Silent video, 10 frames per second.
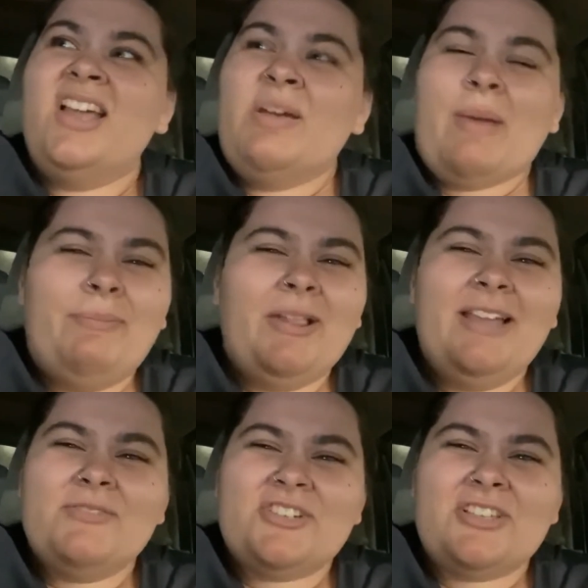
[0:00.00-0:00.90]
My plan
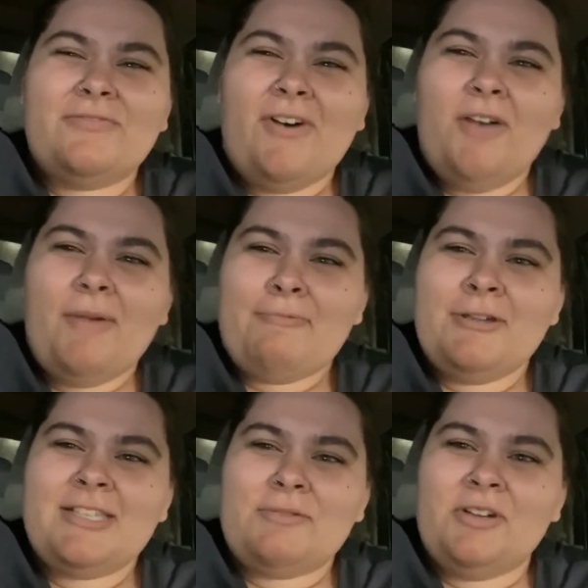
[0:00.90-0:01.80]
was just to follow my
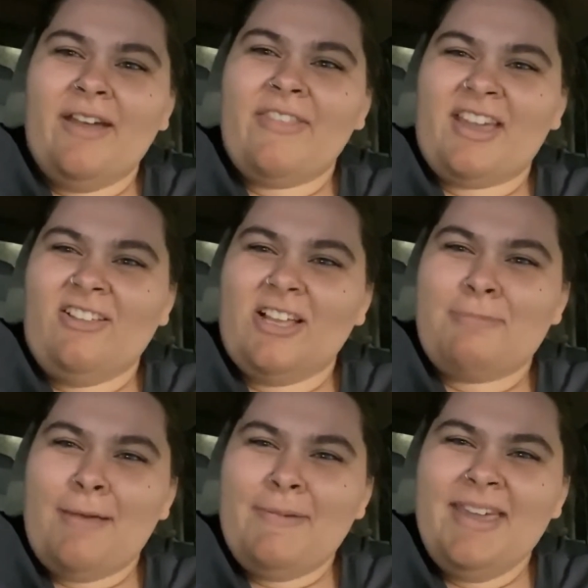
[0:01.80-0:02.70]
preceptor around like a lost
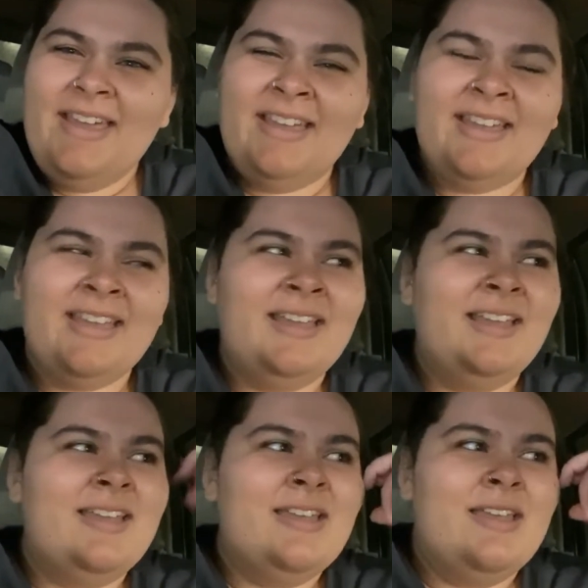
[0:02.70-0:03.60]
puppy,
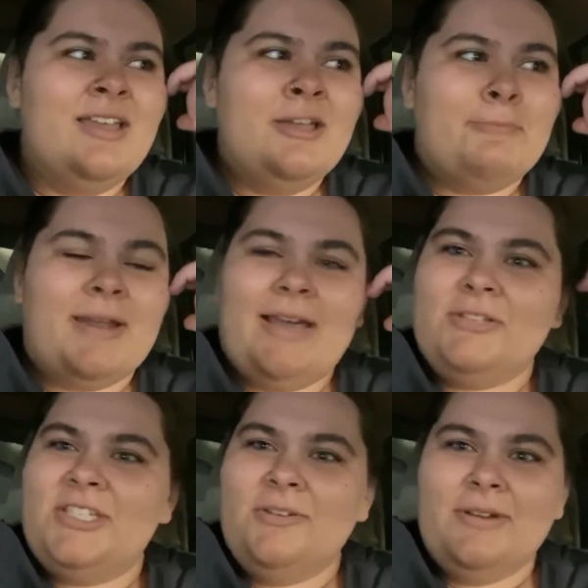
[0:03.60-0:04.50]
but I
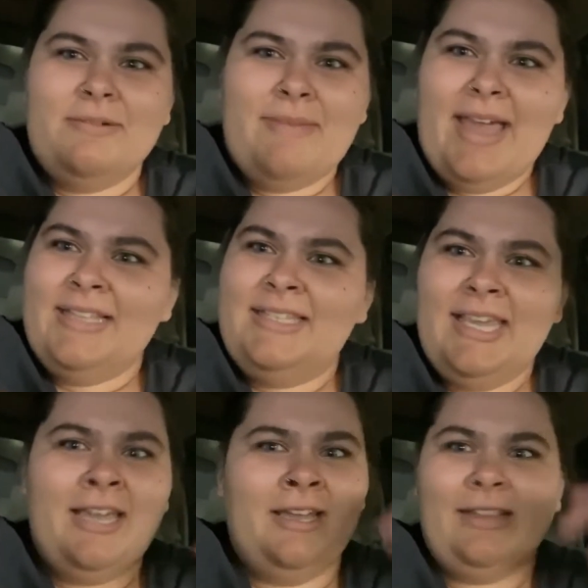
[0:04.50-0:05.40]
was doing meds
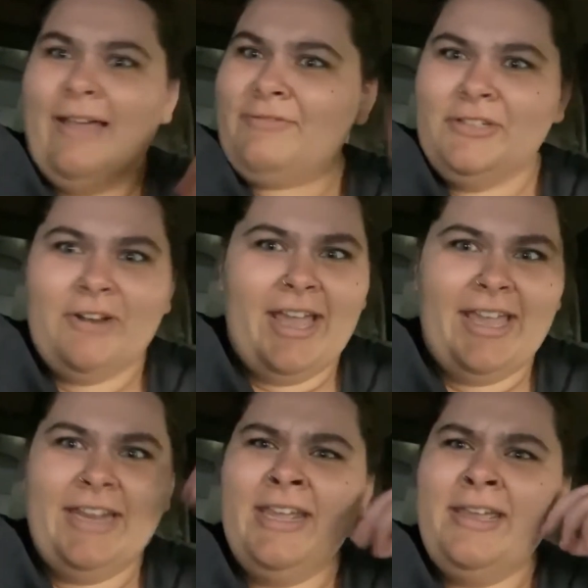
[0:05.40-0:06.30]
left and
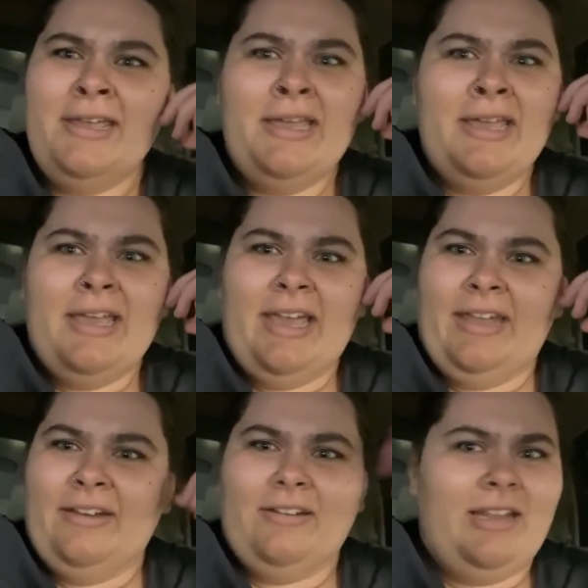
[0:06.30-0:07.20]
right
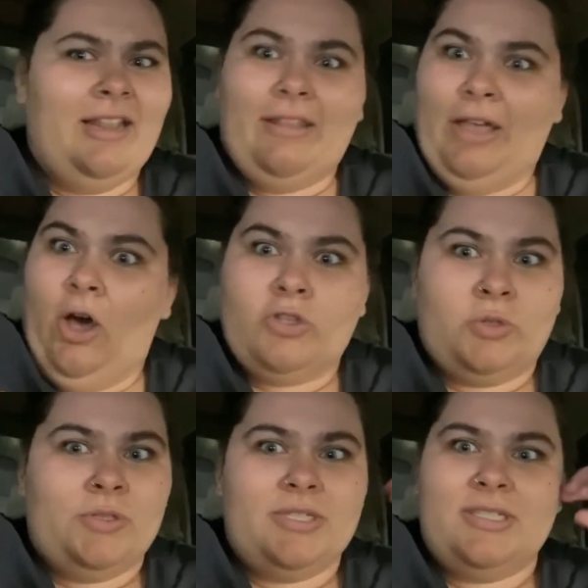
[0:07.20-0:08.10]
and all
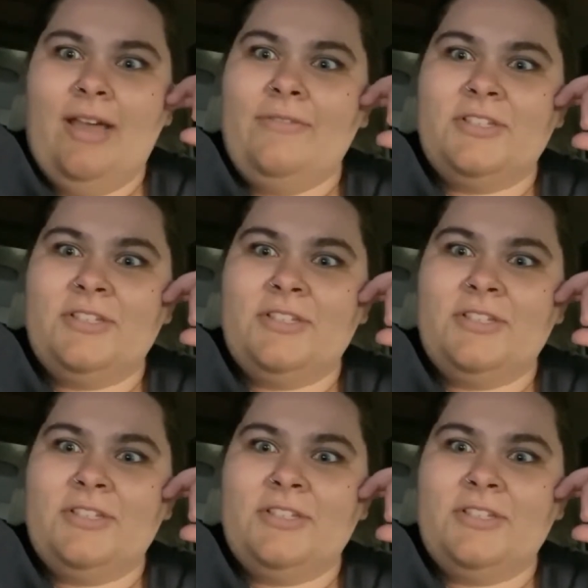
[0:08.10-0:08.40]
sorts of stuff.